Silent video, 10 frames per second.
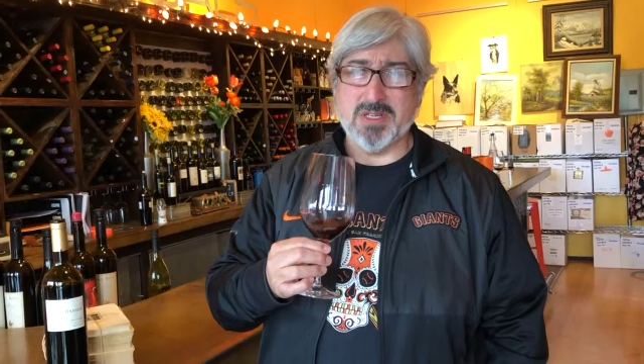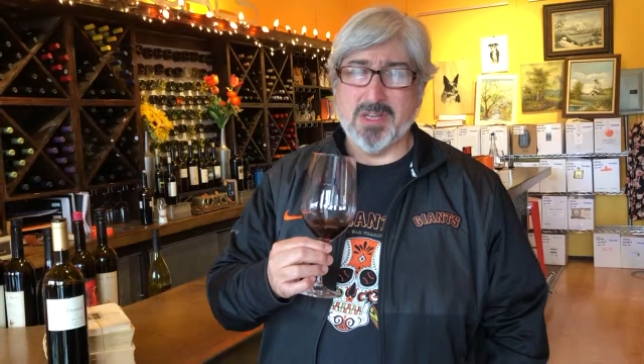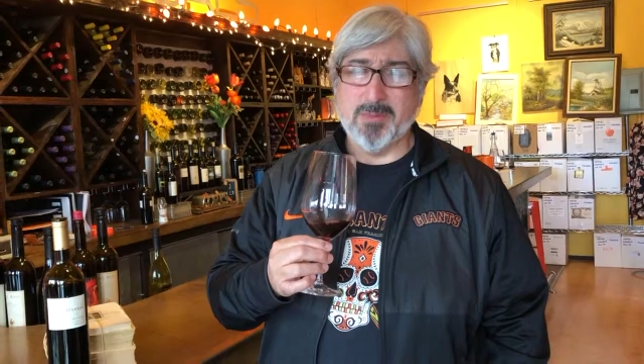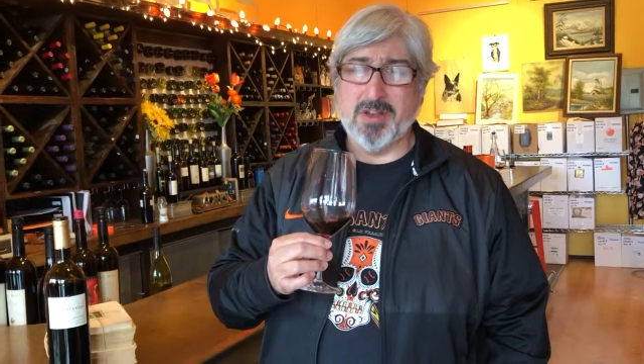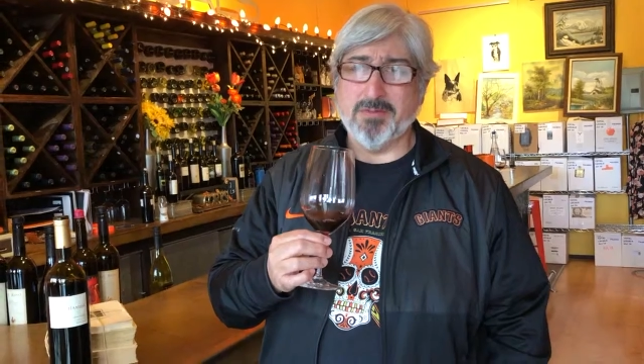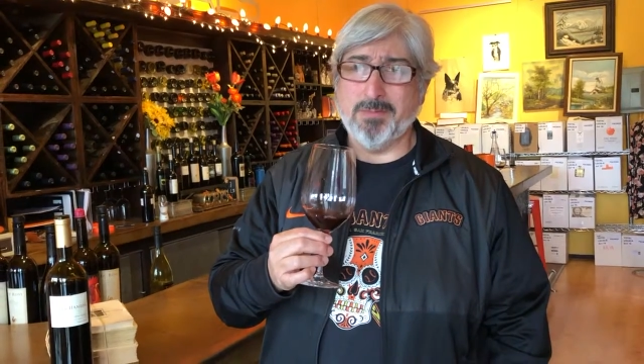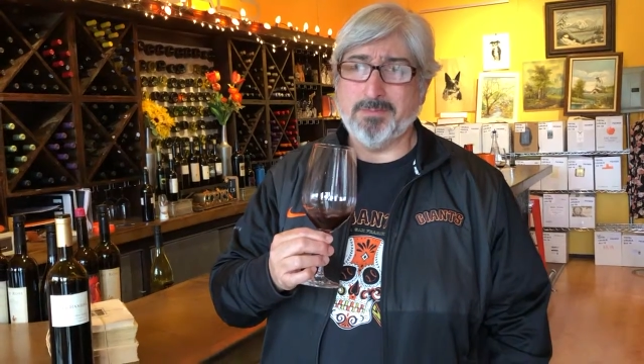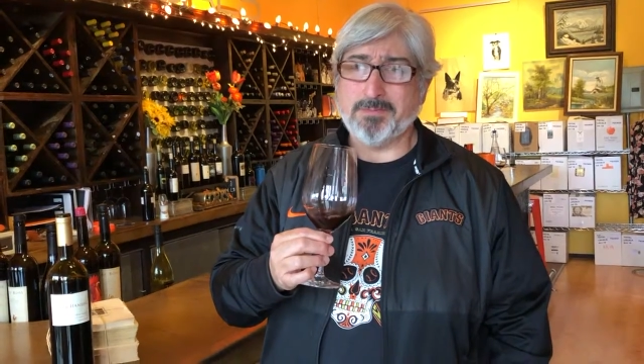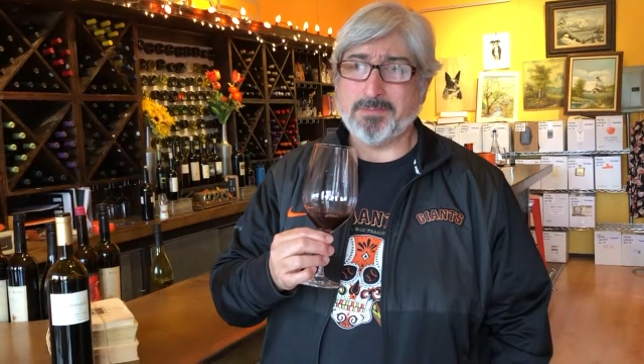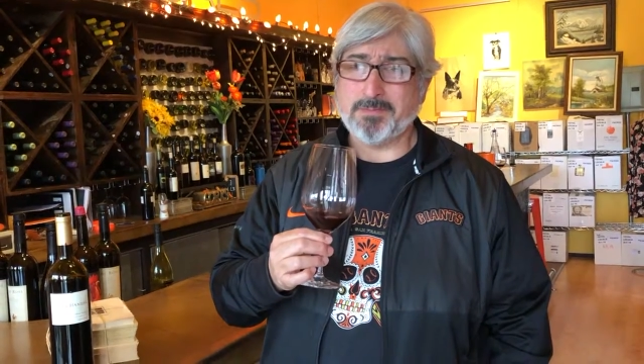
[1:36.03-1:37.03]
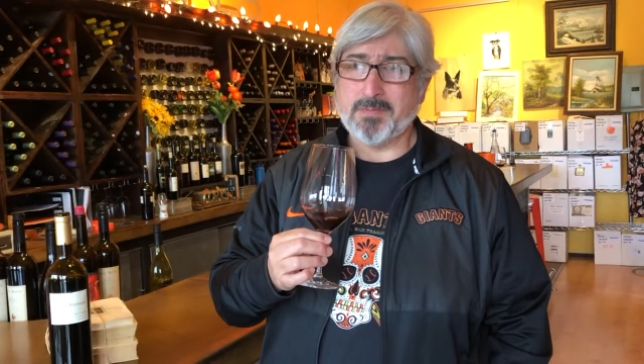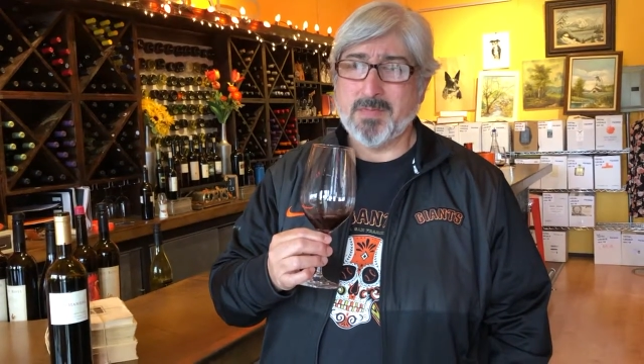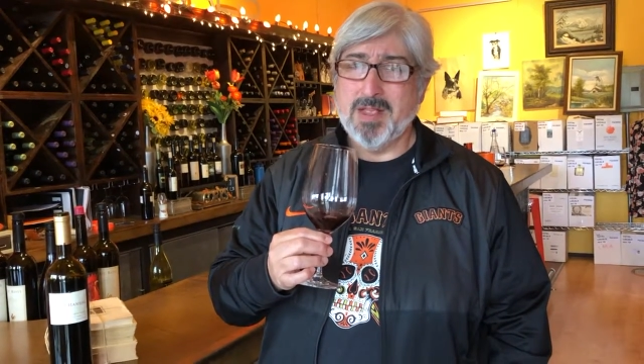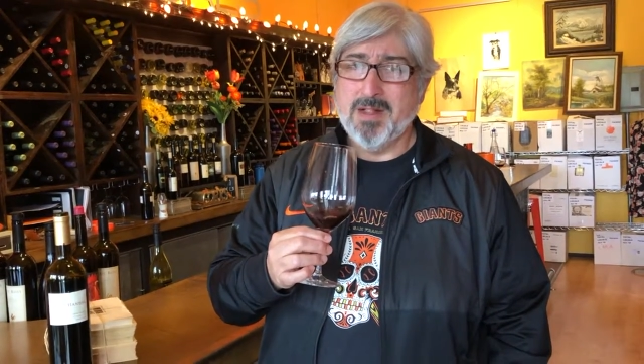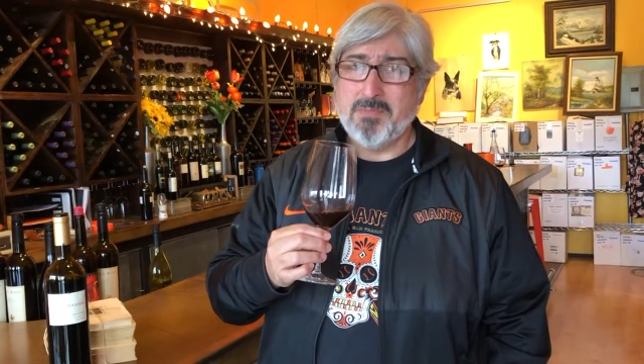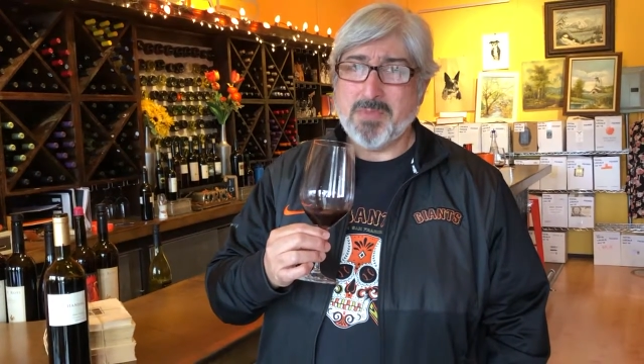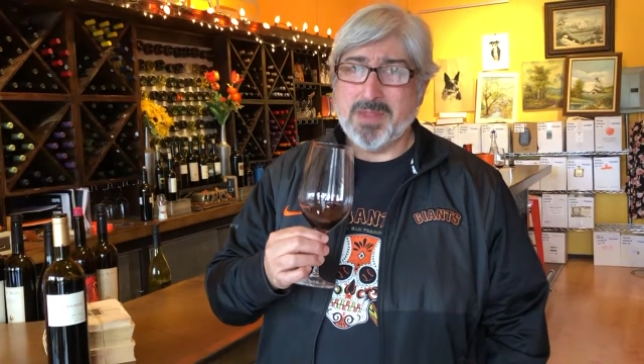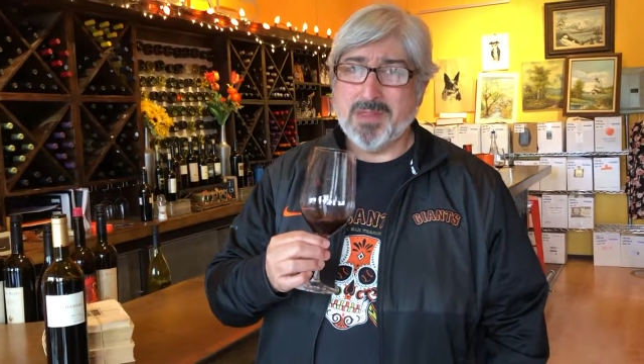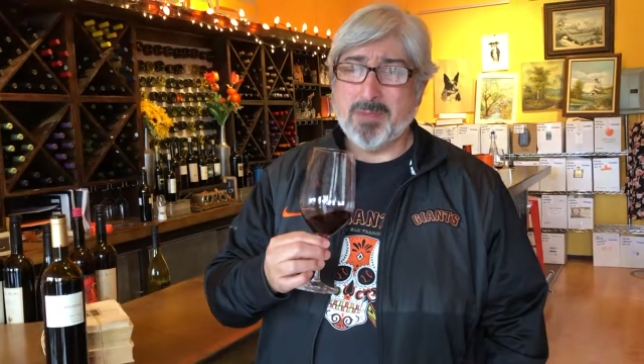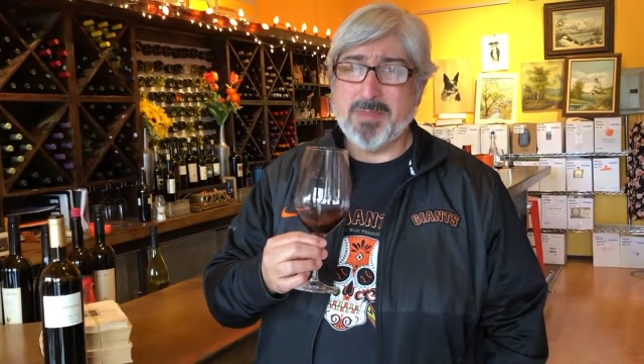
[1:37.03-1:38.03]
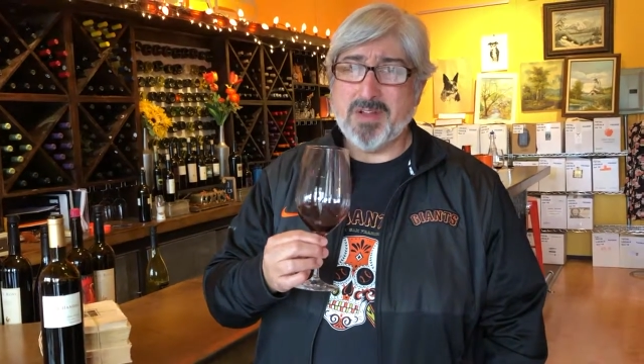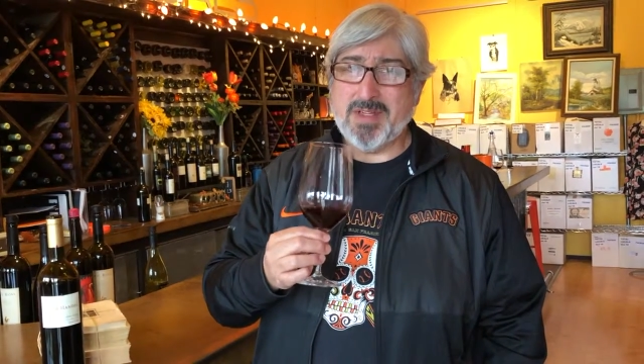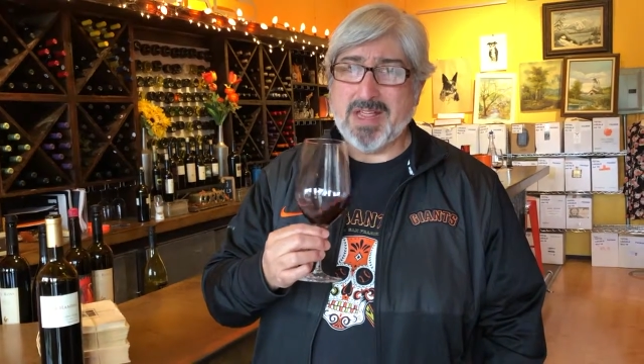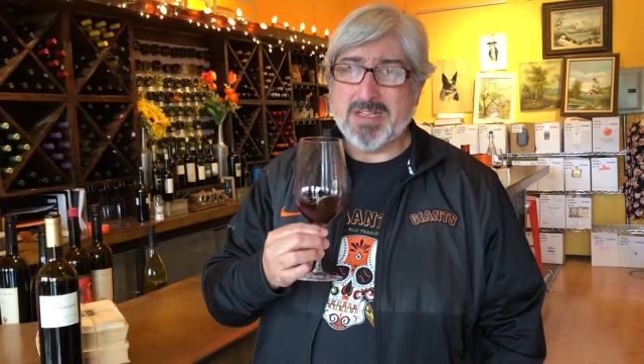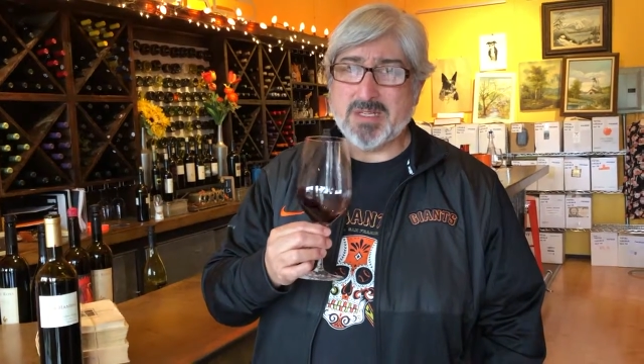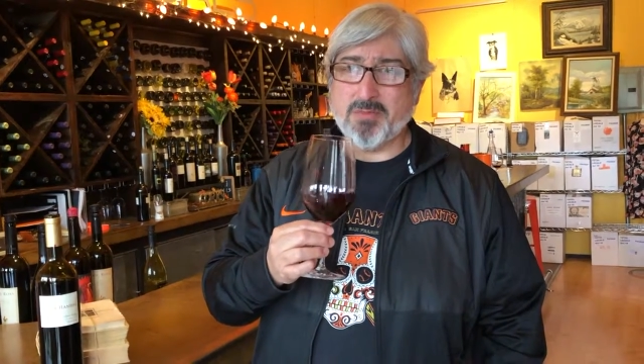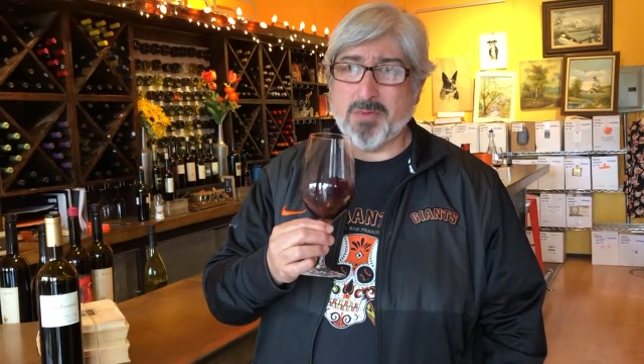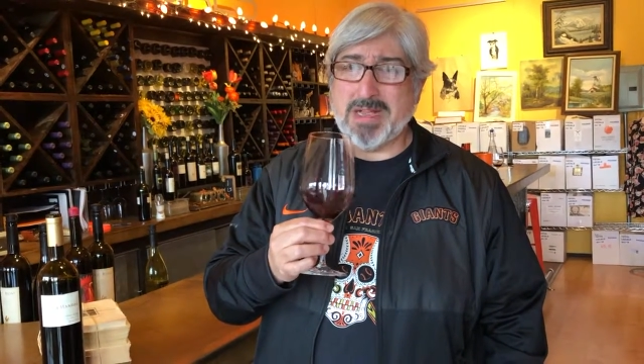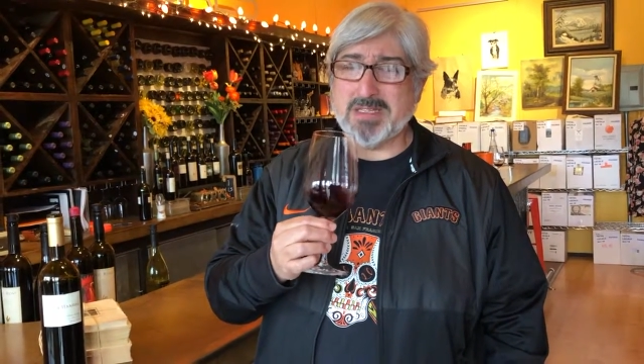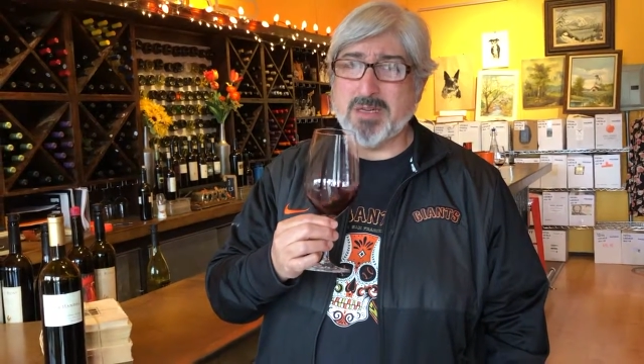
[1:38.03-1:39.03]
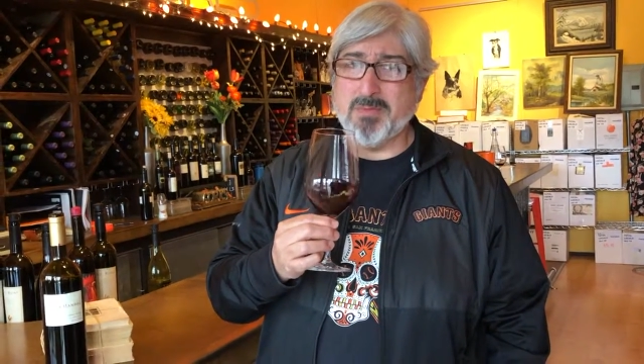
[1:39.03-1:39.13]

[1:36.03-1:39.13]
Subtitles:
A little bit of hints of resin,